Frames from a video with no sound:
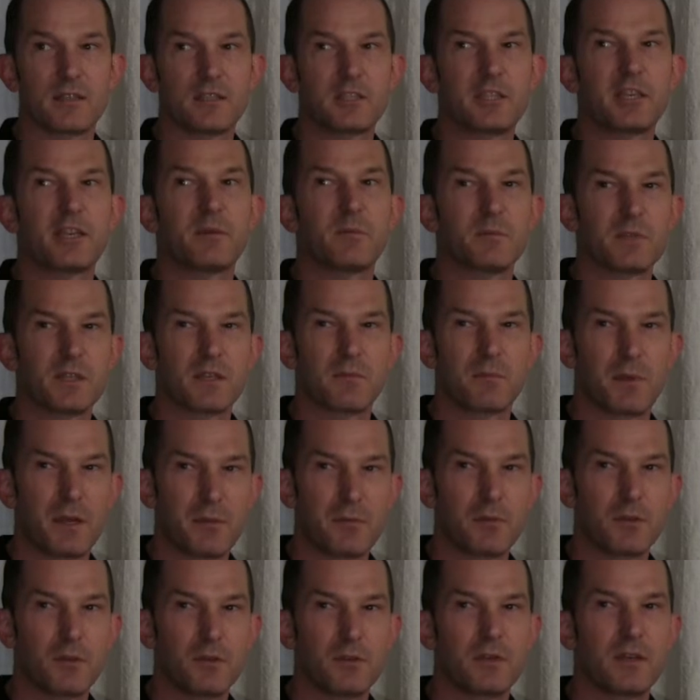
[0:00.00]
teams, the
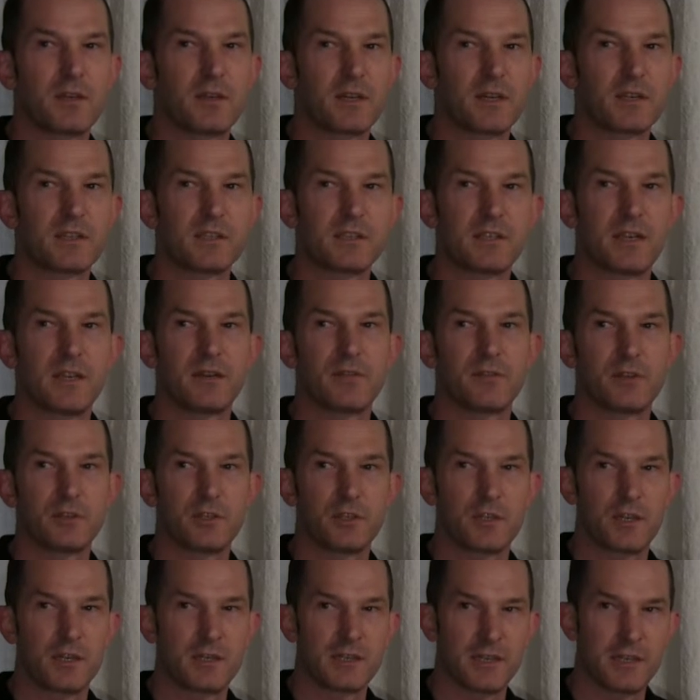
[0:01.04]
people who don't understand
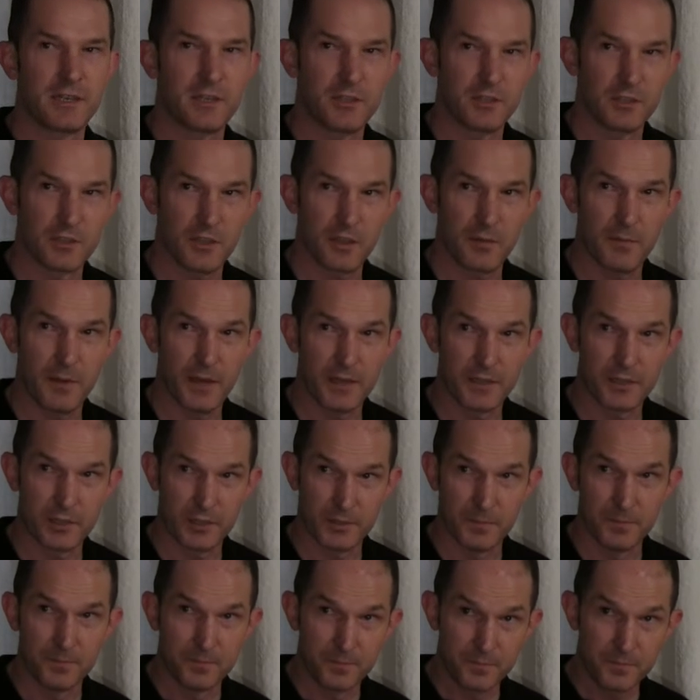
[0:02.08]
virtualization so much.
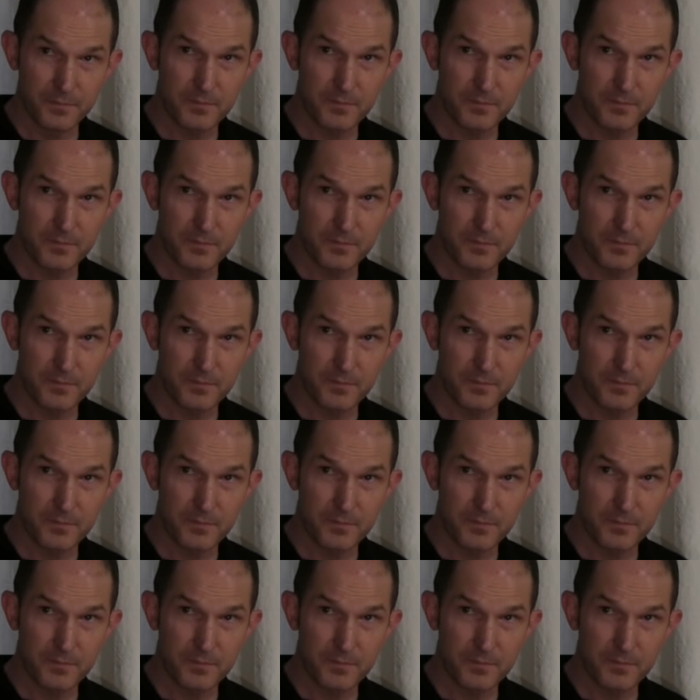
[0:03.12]
And